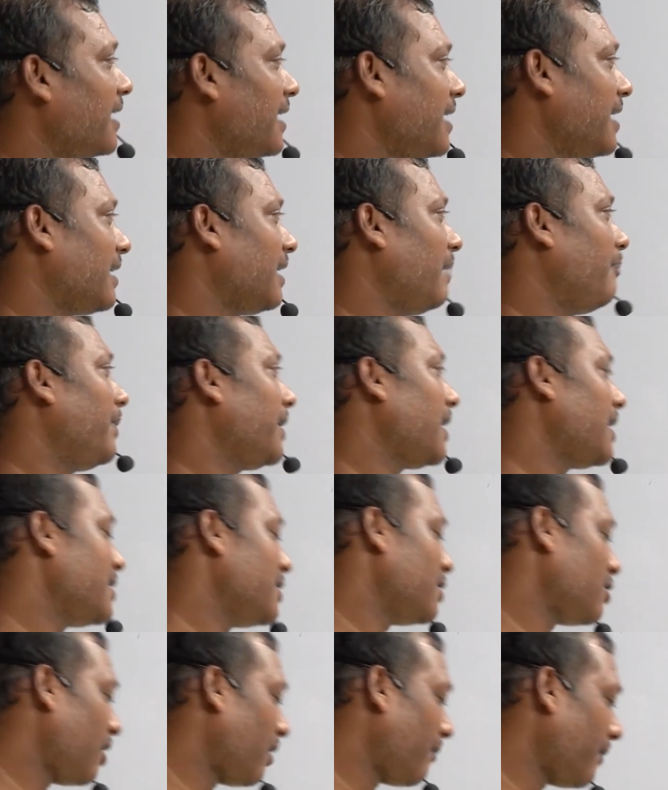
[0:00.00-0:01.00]
in a capitalist
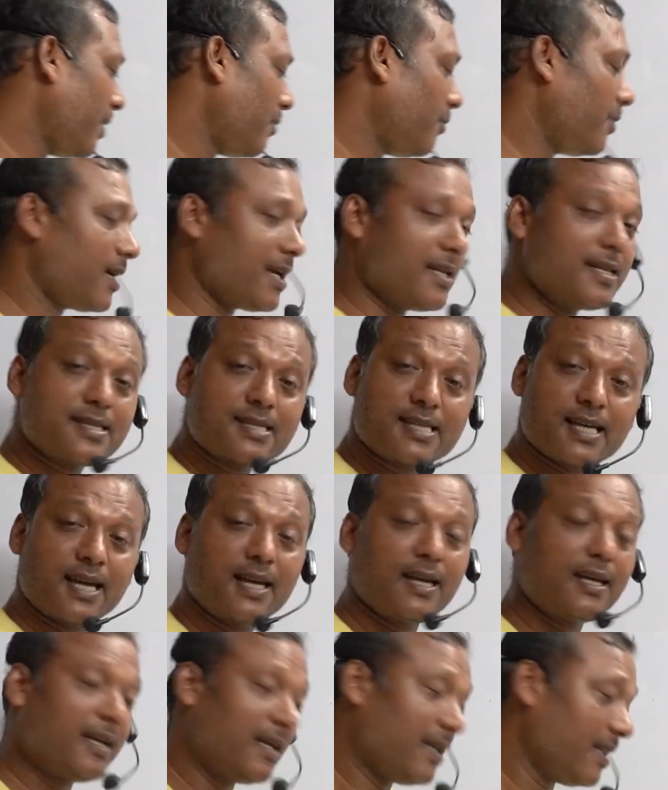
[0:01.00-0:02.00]
economy, we can say
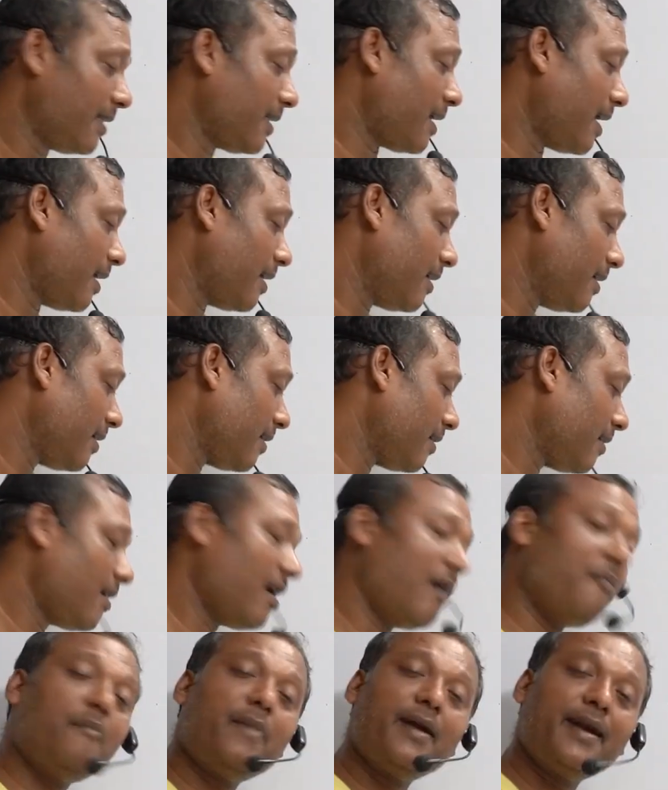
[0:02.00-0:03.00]
that
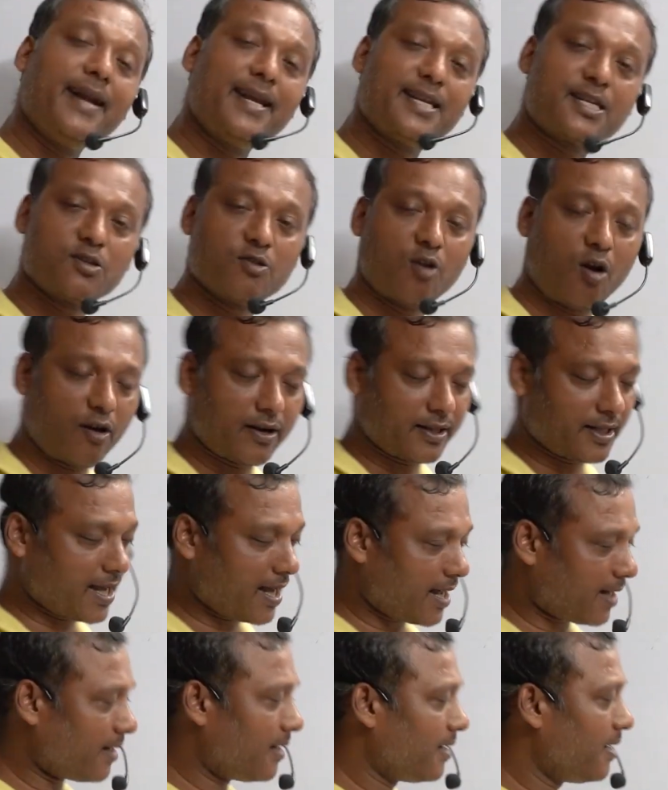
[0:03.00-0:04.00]
government is not
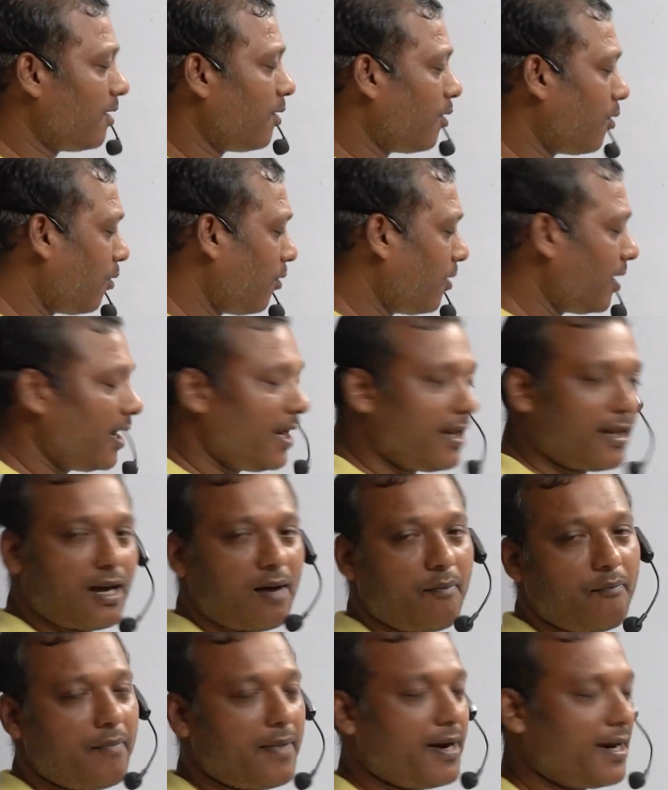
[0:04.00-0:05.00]
there. Only
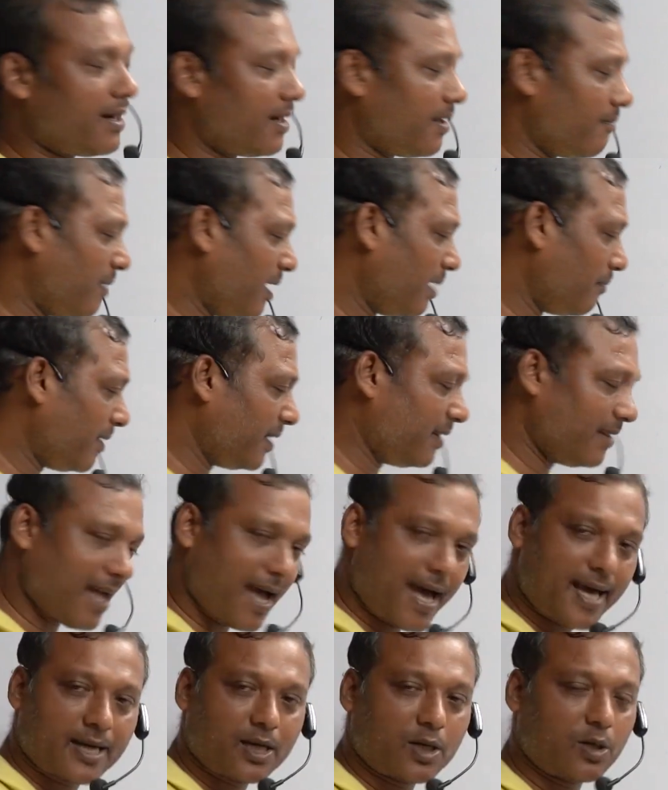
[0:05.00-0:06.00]
government will be
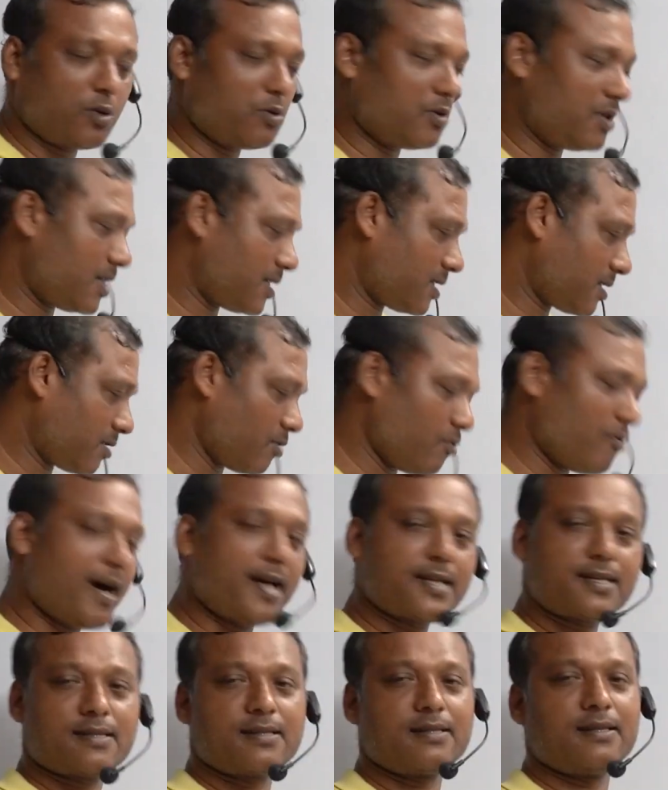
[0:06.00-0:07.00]
there to just
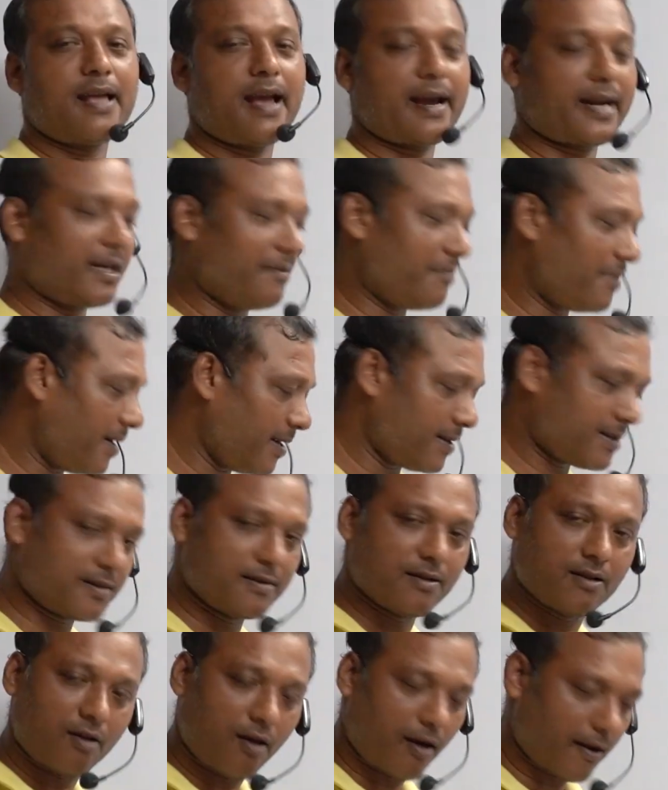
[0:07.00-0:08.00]
watch the activities.
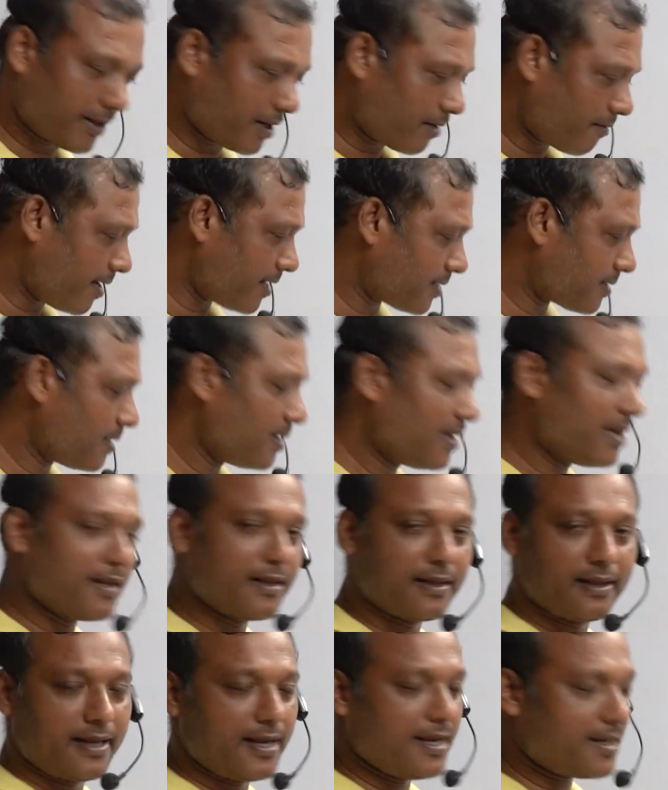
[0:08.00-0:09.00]
Otherwise,
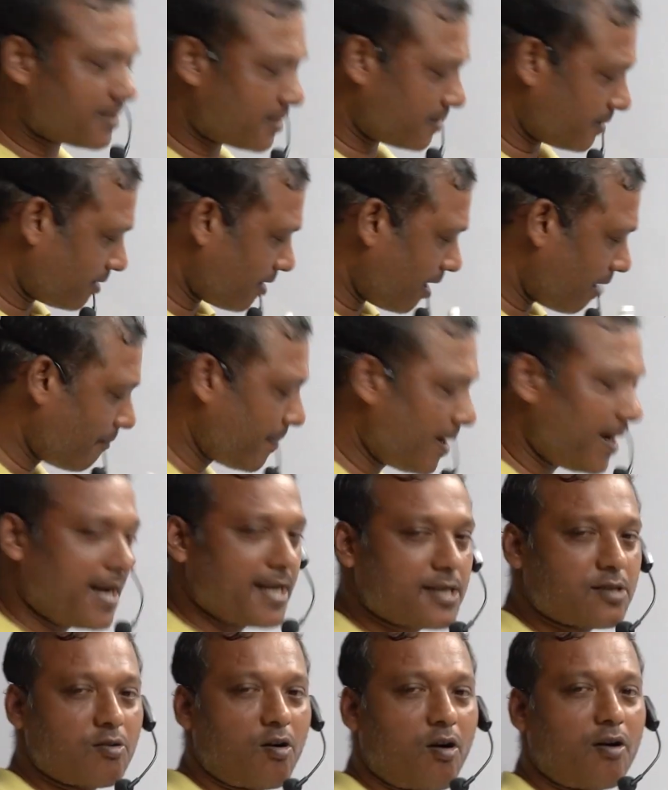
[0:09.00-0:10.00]
this government
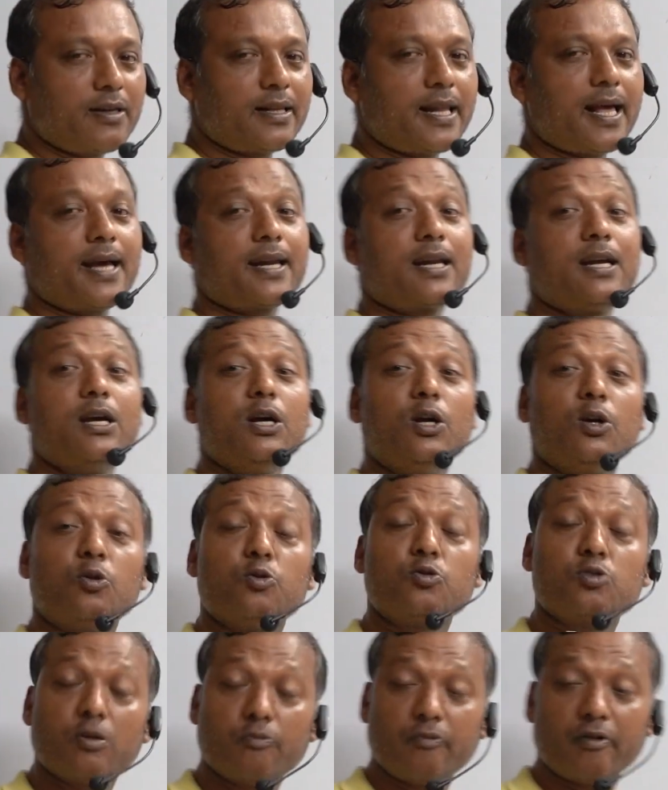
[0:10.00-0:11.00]
is not there to
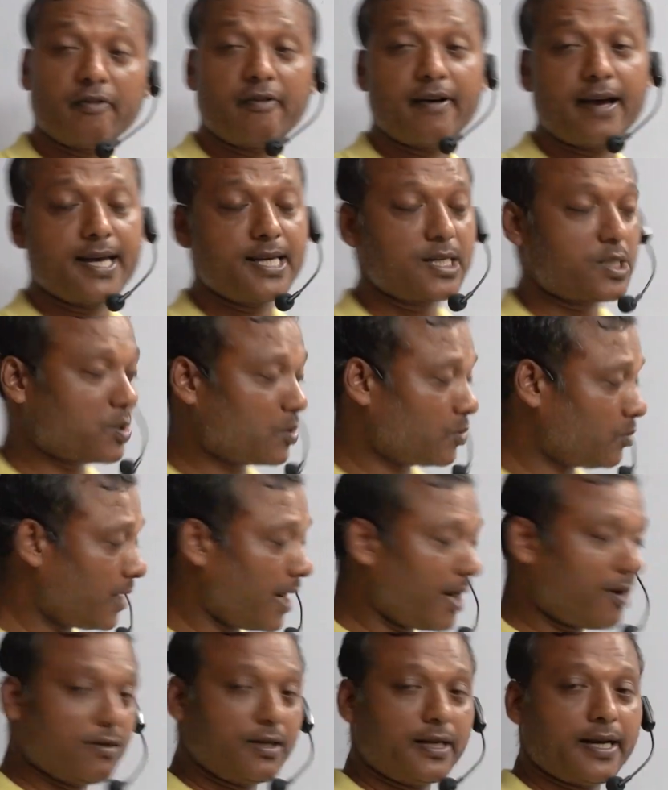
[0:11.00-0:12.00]
supervise, to
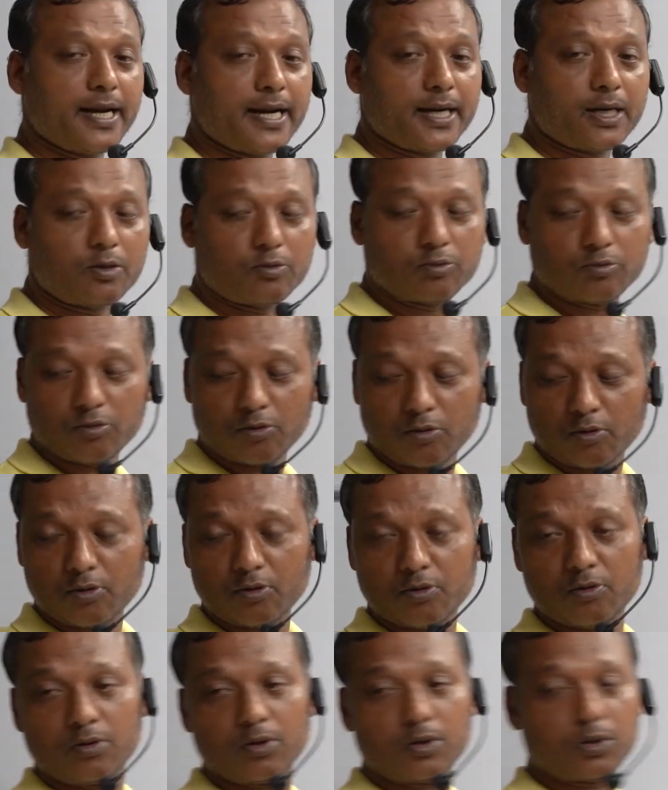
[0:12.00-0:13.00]
regulate, to
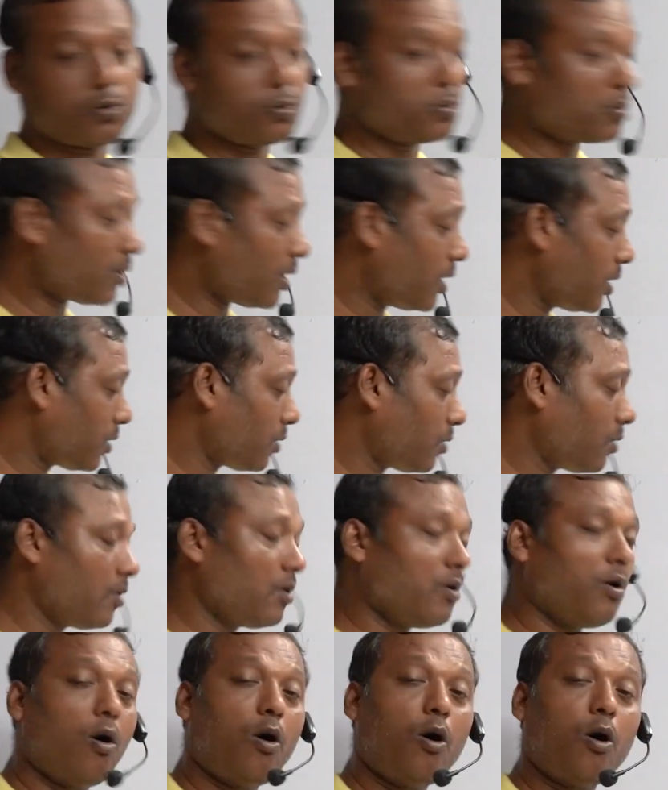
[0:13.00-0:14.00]
own, to control
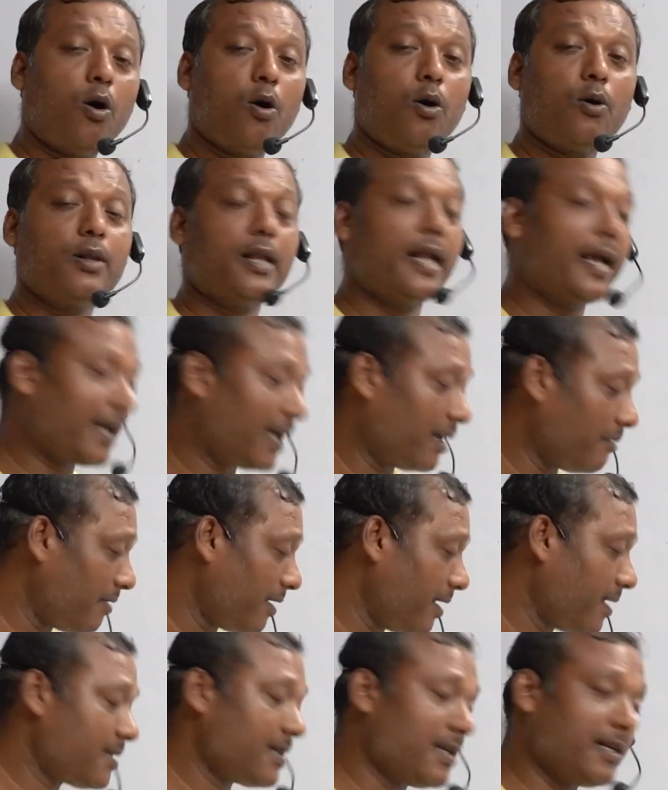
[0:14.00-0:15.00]
all
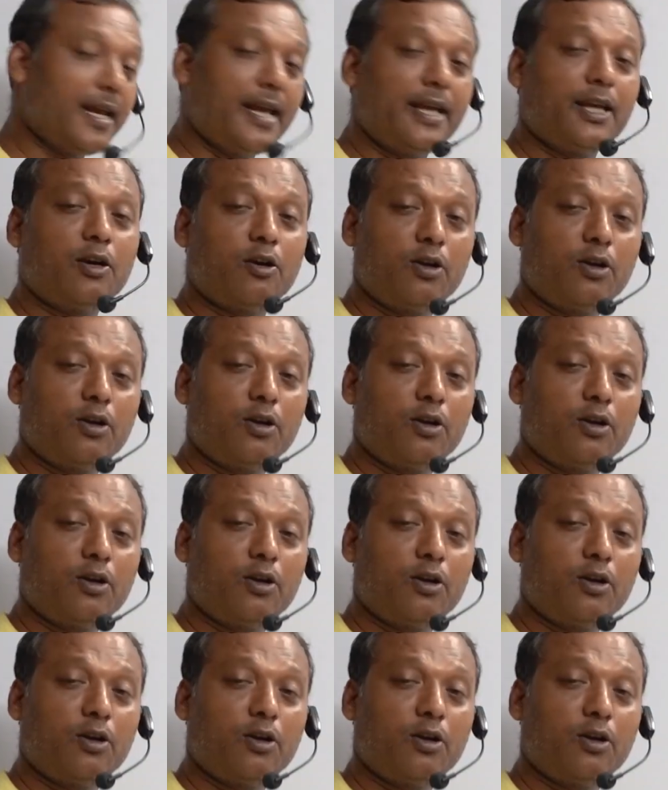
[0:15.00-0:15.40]
activities in an